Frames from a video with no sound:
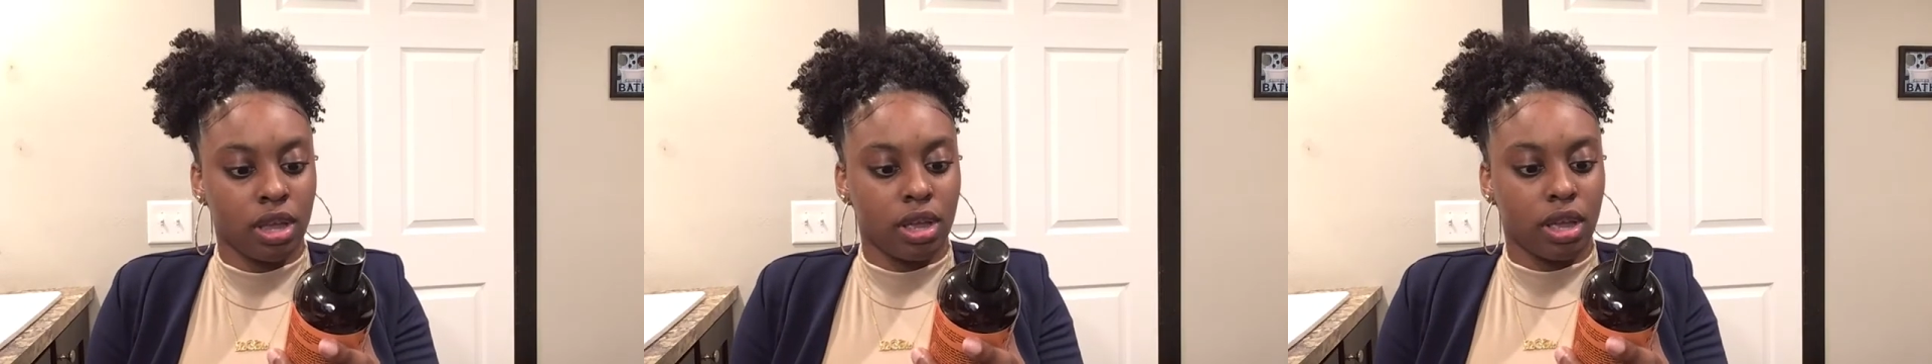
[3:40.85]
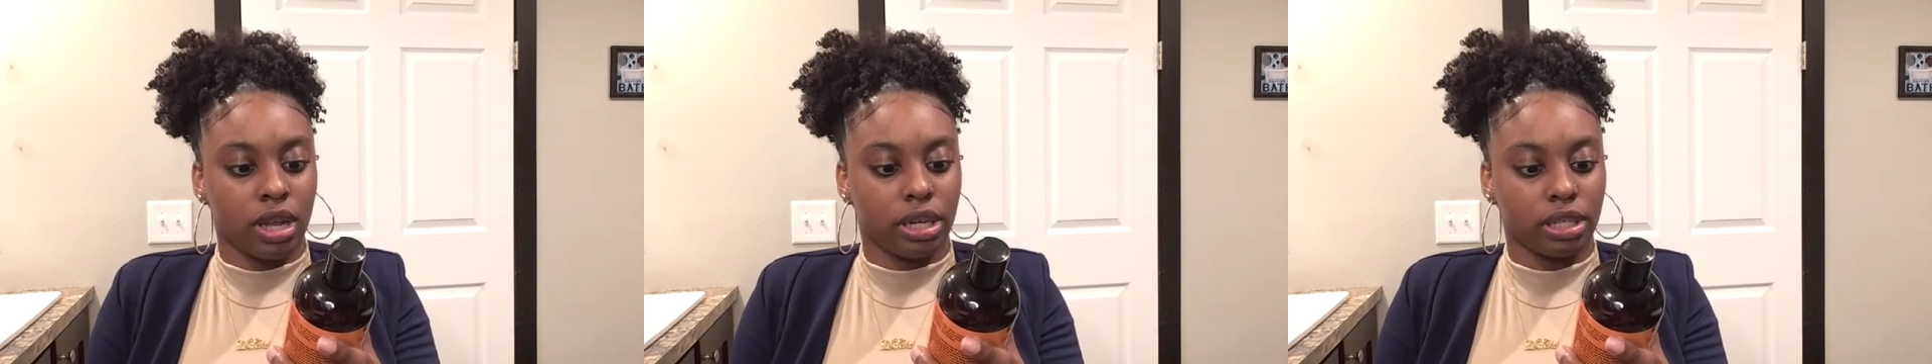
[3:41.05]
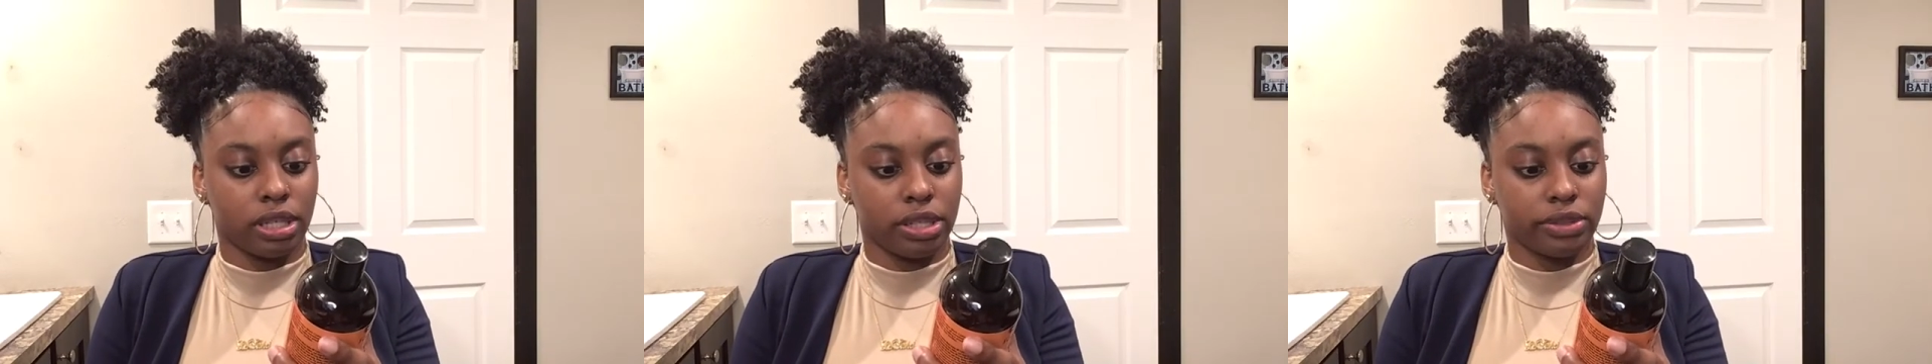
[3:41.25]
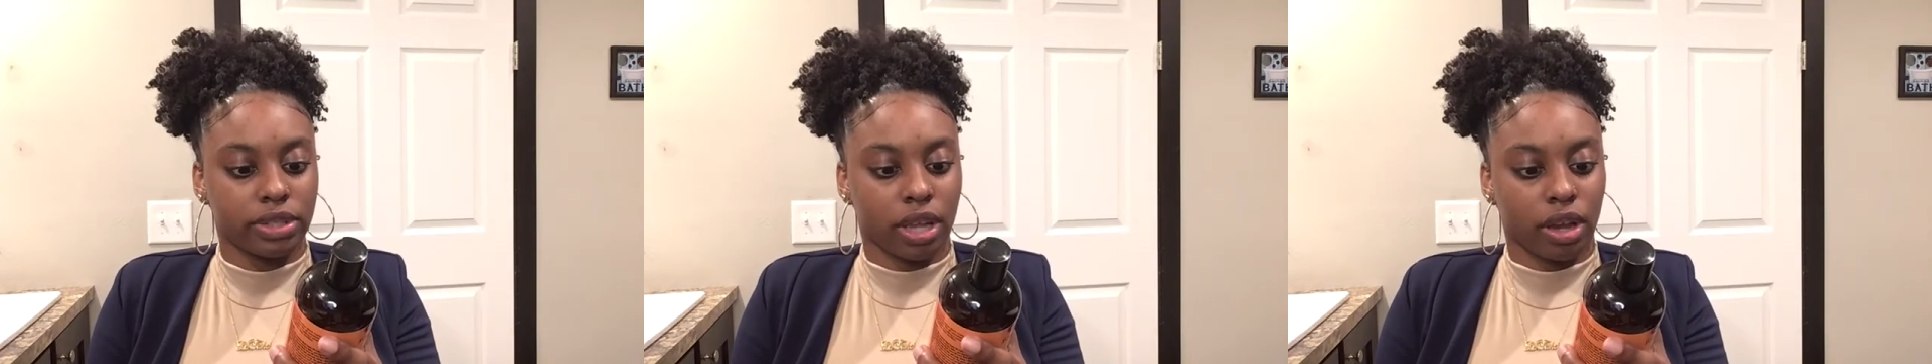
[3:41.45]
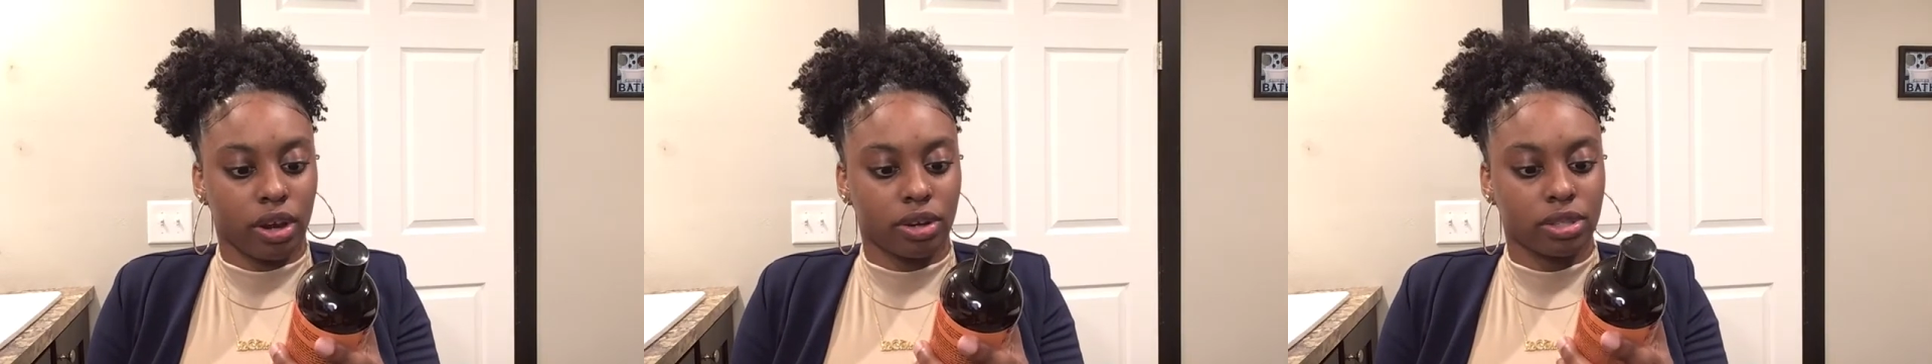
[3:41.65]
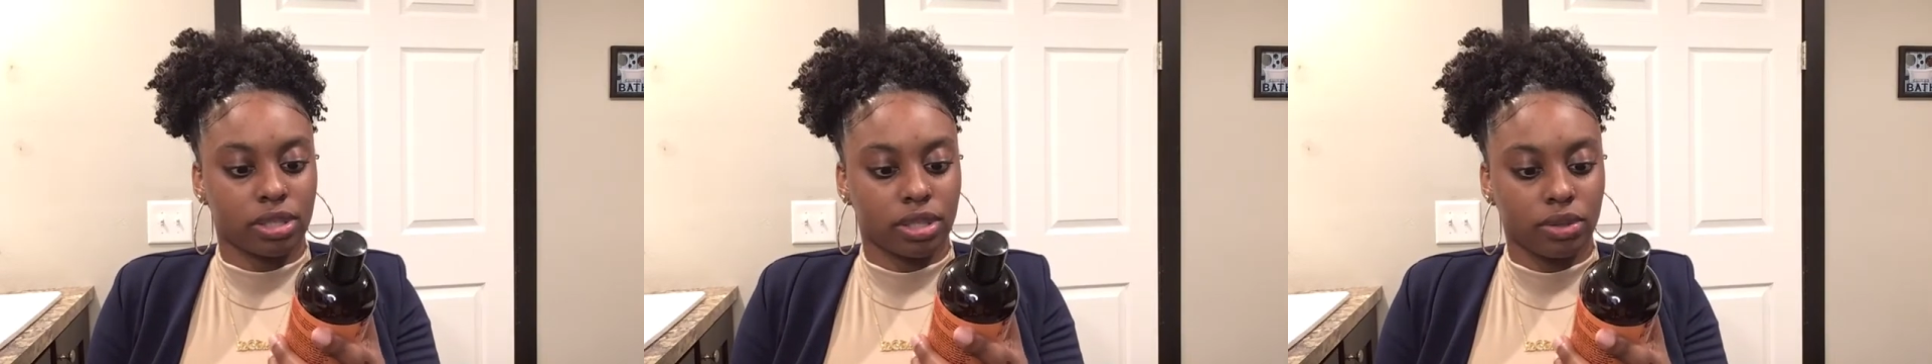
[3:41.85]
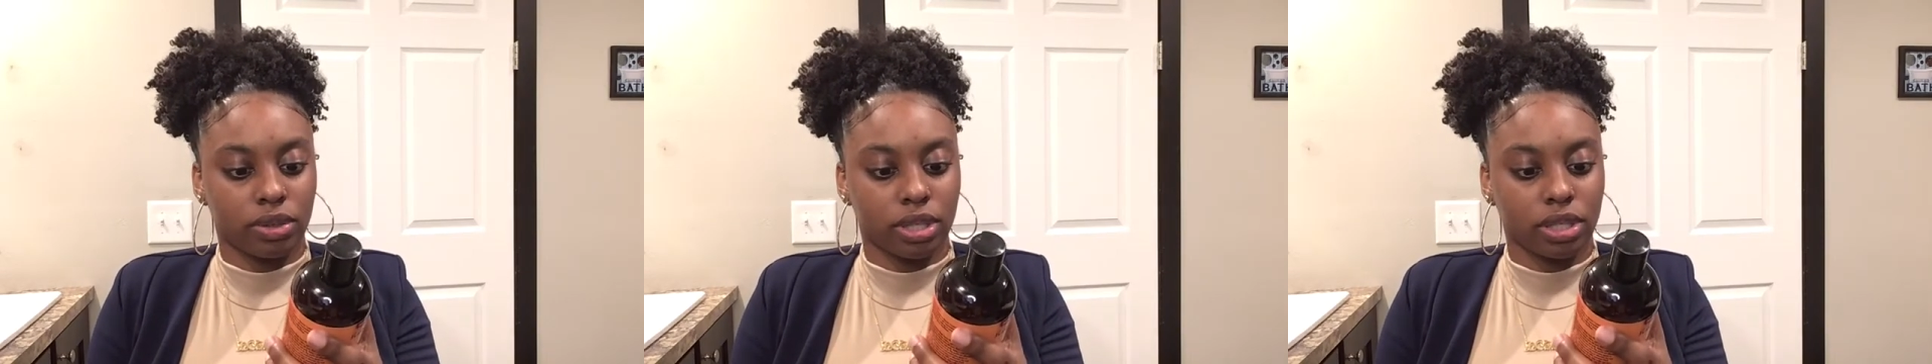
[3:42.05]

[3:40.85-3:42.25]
leaves hair silky,